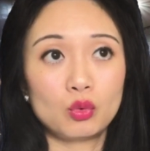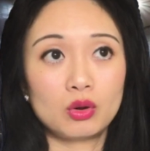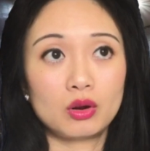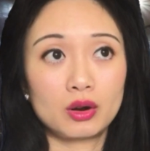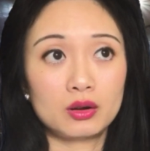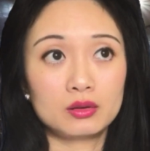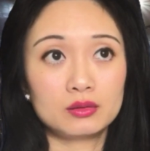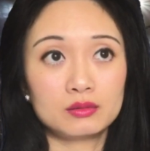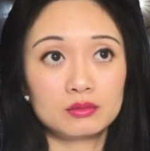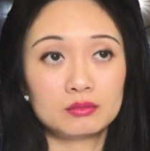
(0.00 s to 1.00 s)
are
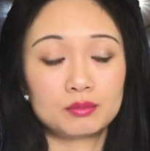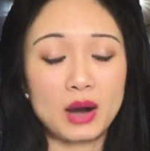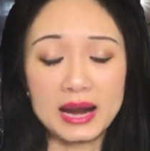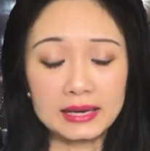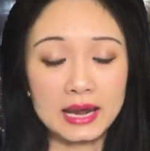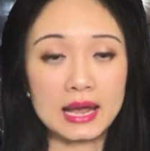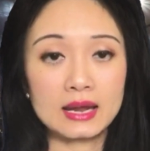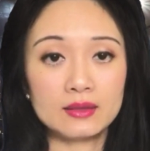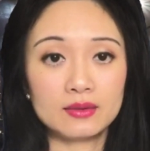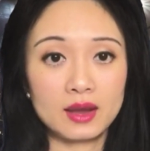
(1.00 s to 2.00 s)
pregnant
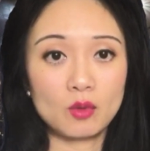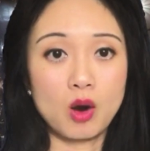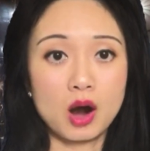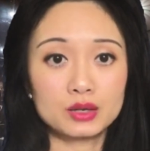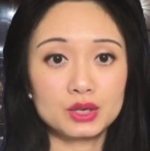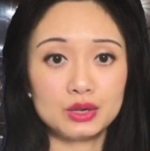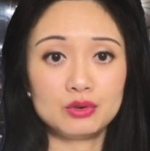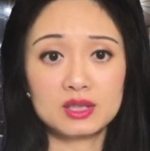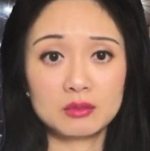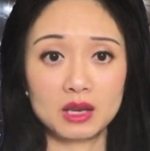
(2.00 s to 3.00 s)
and they want to
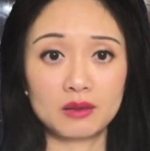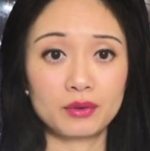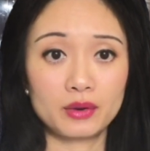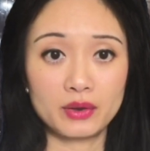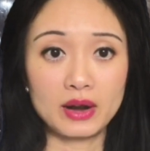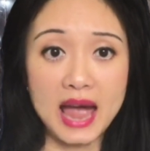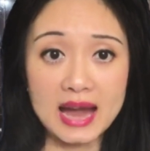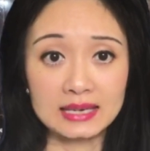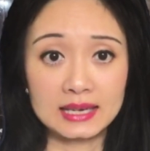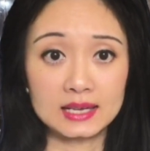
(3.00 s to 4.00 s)
use something for their
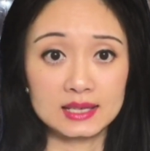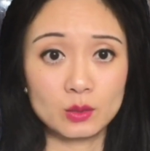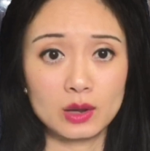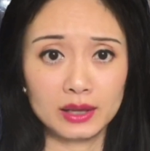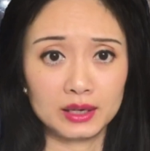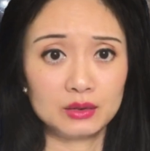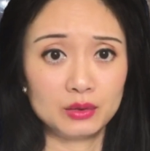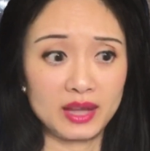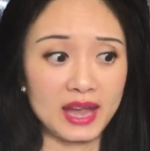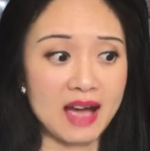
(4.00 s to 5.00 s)
acne as well like do
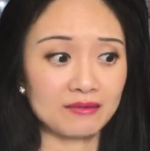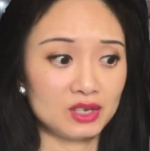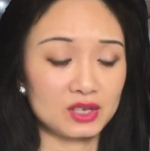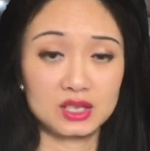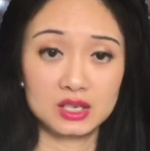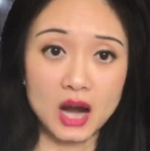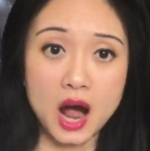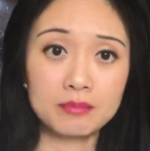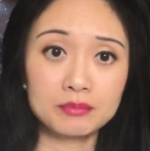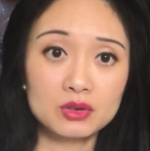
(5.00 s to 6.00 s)
they have to
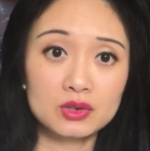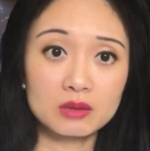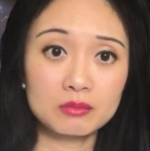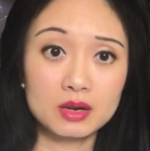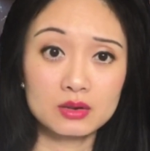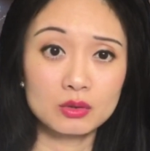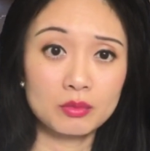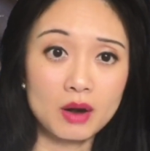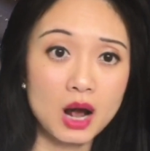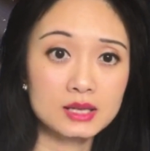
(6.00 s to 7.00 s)
stop using benzoyl
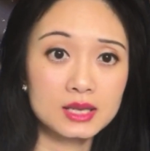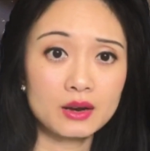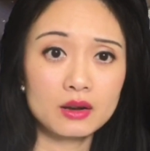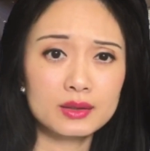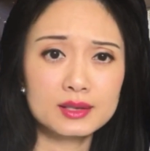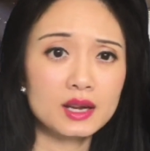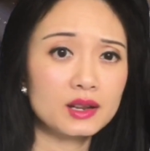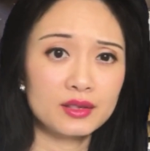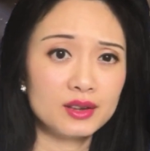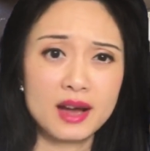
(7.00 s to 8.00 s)
peroxide all of a sudden
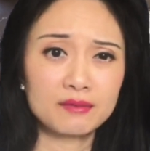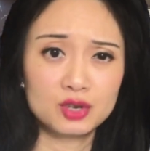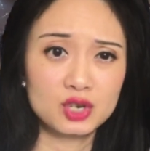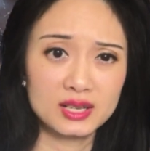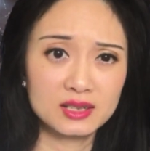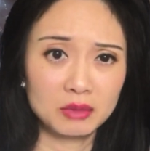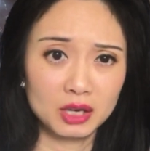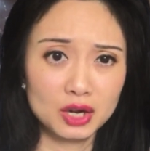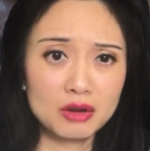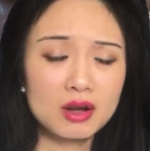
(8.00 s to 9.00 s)
and then have to try
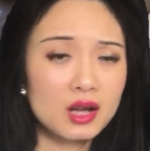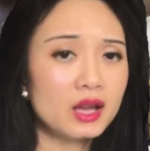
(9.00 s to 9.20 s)
something new